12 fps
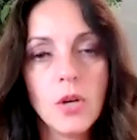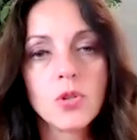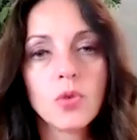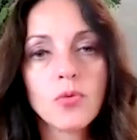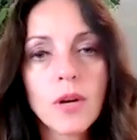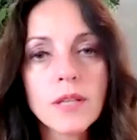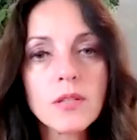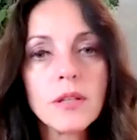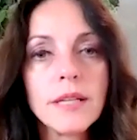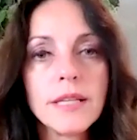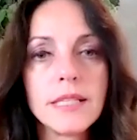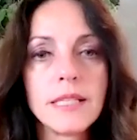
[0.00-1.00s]
So Russell
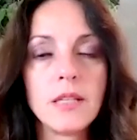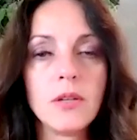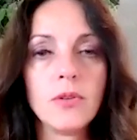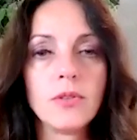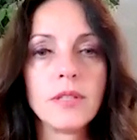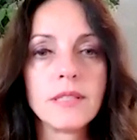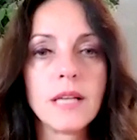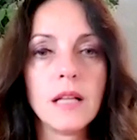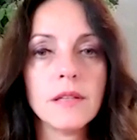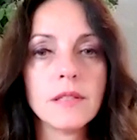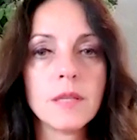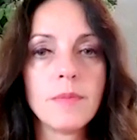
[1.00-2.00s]
is here to tell
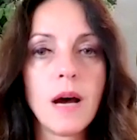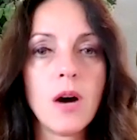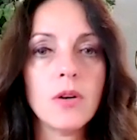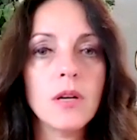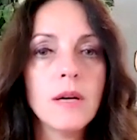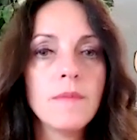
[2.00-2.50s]
us about